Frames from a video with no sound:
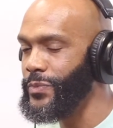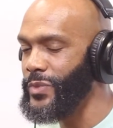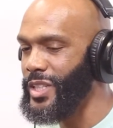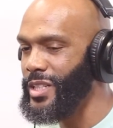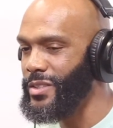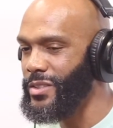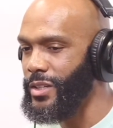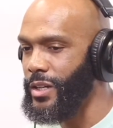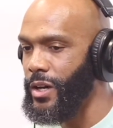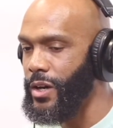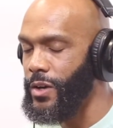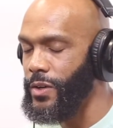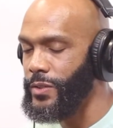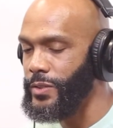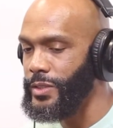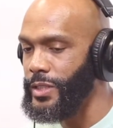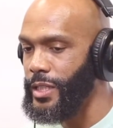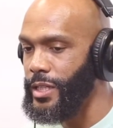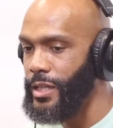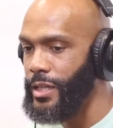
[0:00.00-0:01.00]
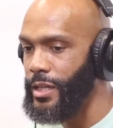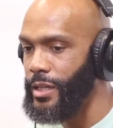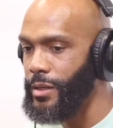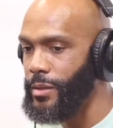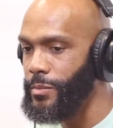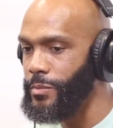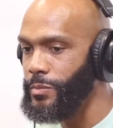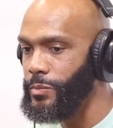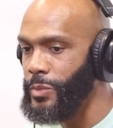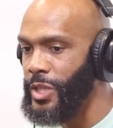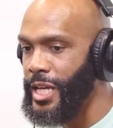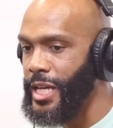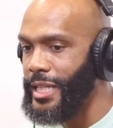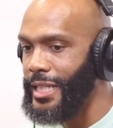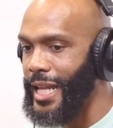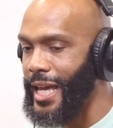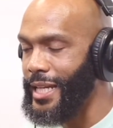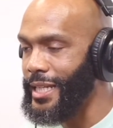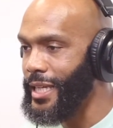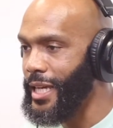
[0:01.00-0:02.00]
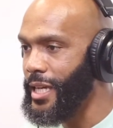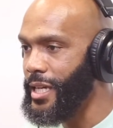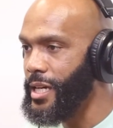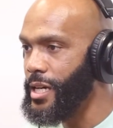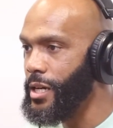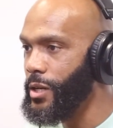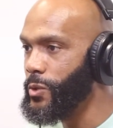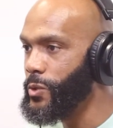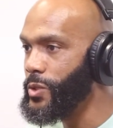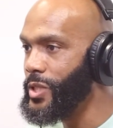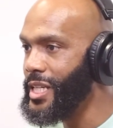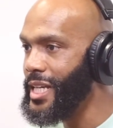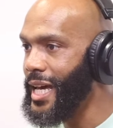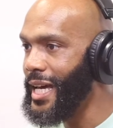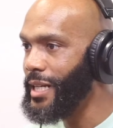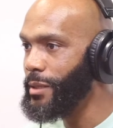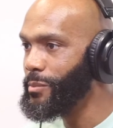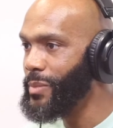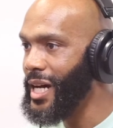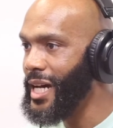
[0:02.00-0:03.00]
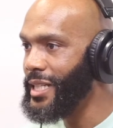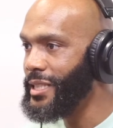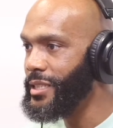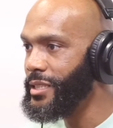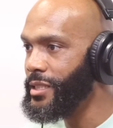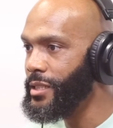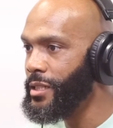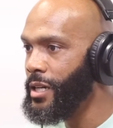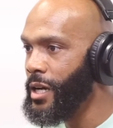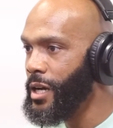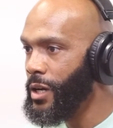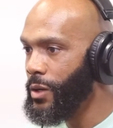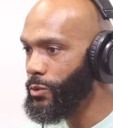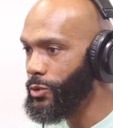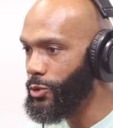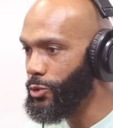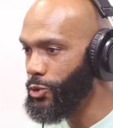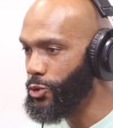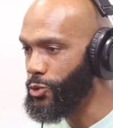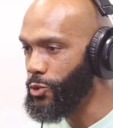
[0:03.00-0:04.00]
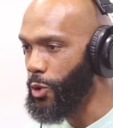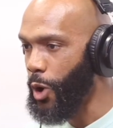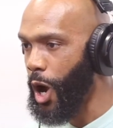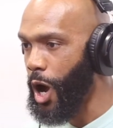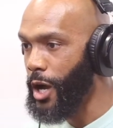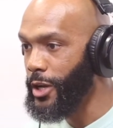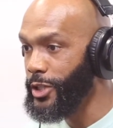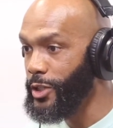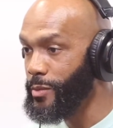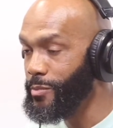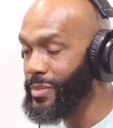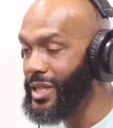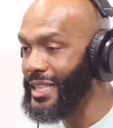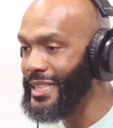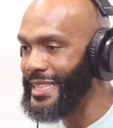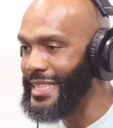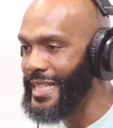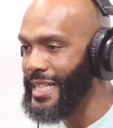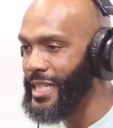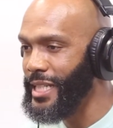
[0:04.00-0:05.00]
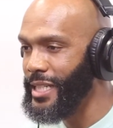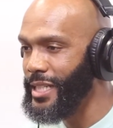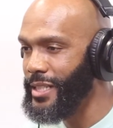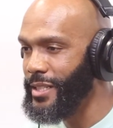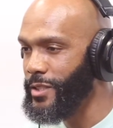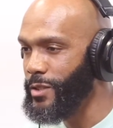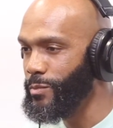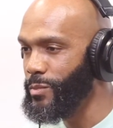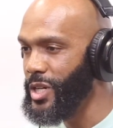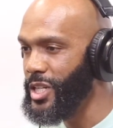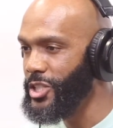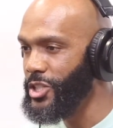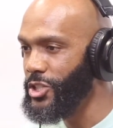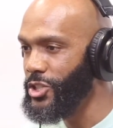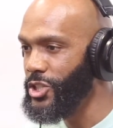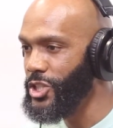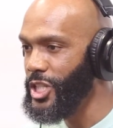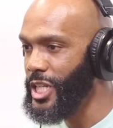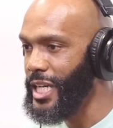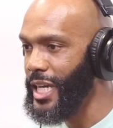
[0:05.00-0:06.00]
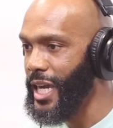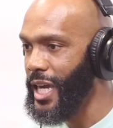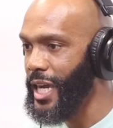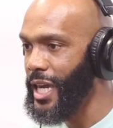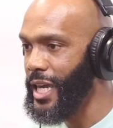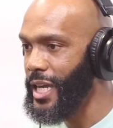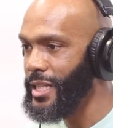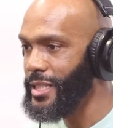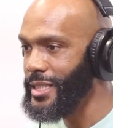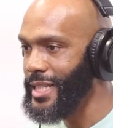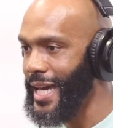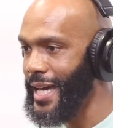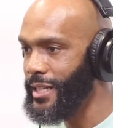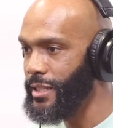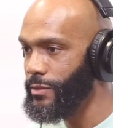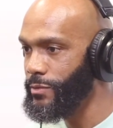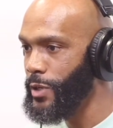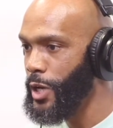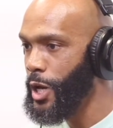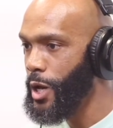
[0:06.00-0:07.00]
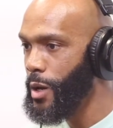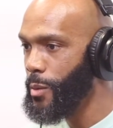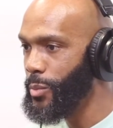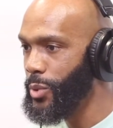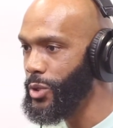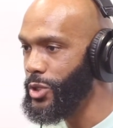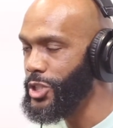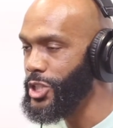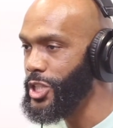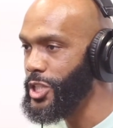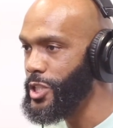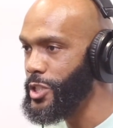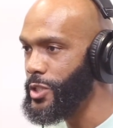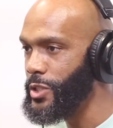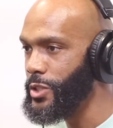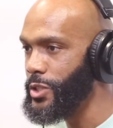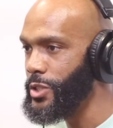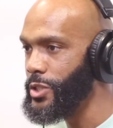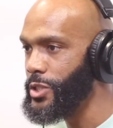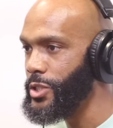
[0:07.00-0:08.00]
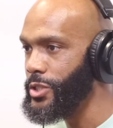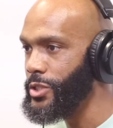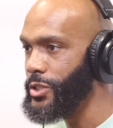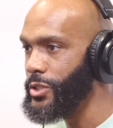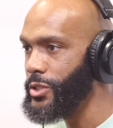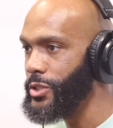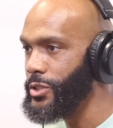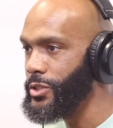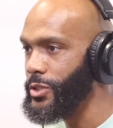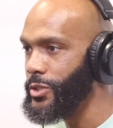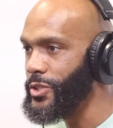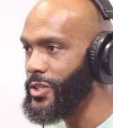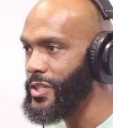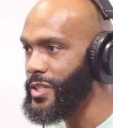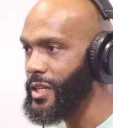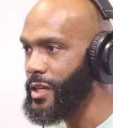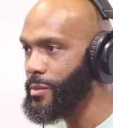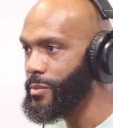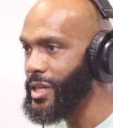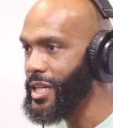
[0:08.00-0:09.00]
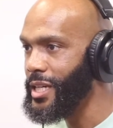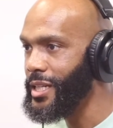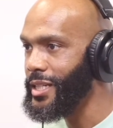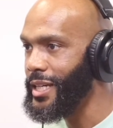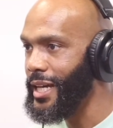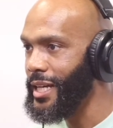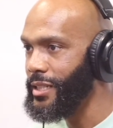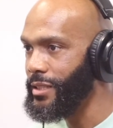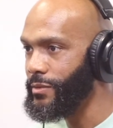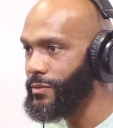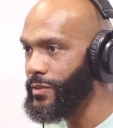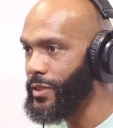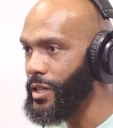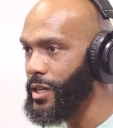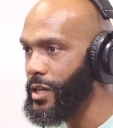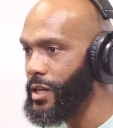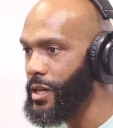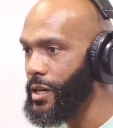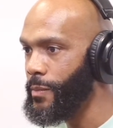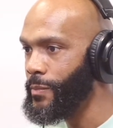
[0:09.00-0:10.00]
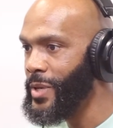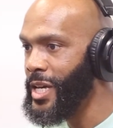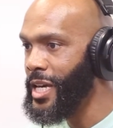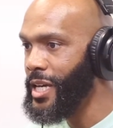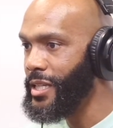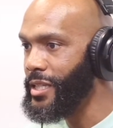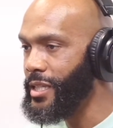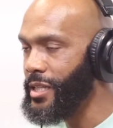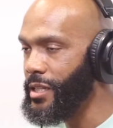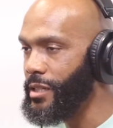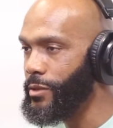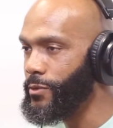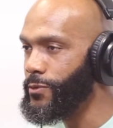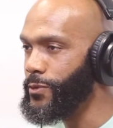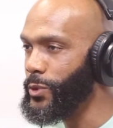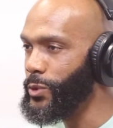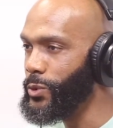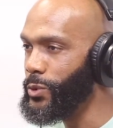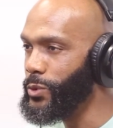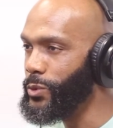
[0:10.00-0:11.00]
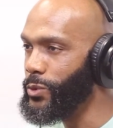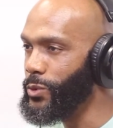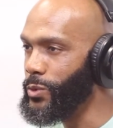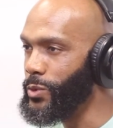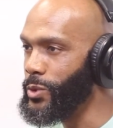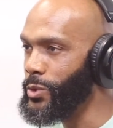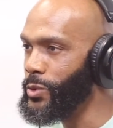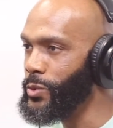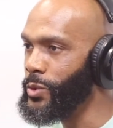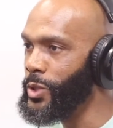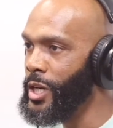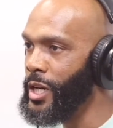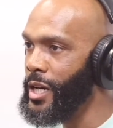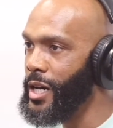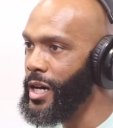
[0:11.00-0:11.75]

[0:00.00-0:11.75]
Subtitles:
It's called like a Uddiyana Bandha. You draw your belly in as much as you can, kind of pushing your stomach, kind of getting food through